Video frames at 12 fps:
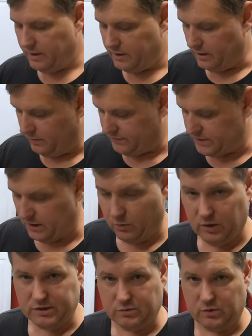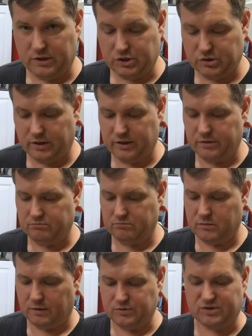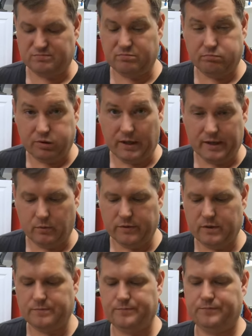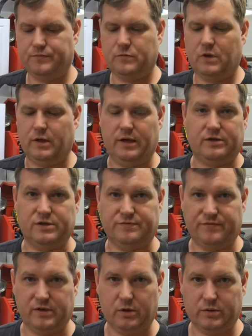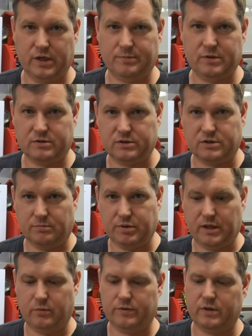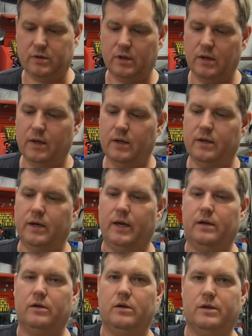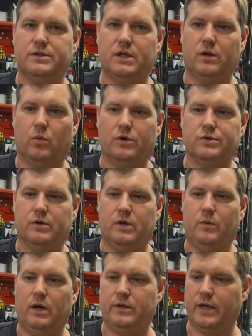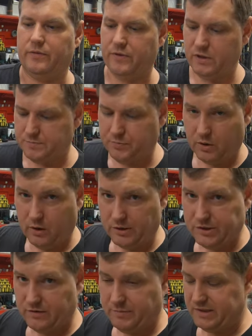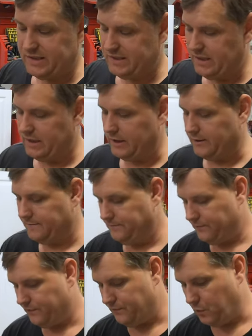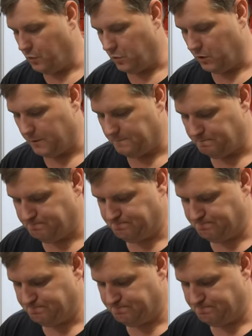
Now, obviously, I wasn't really trying to, I was just playing with it, and I just videotaped it just to play with it. And you can see it works really well. Now, these parts have been sitting for,